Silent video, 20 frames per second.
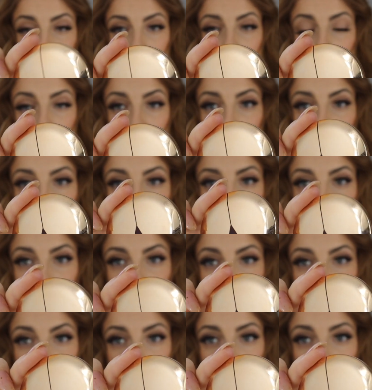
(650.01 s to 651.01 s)
the
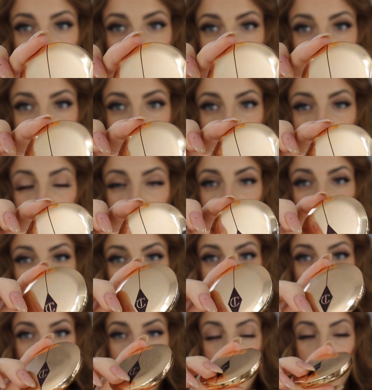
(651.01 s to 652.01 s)
Magic Touch
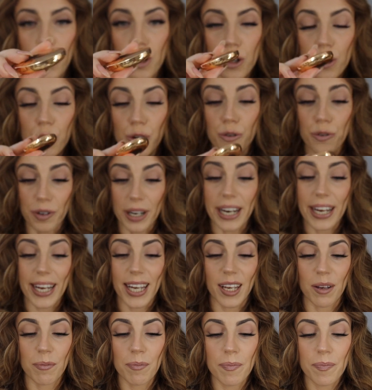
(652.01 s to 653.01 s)

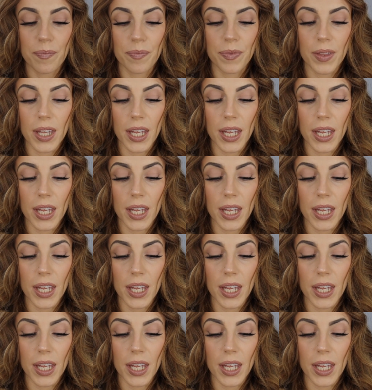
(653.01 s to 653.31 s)
Cream,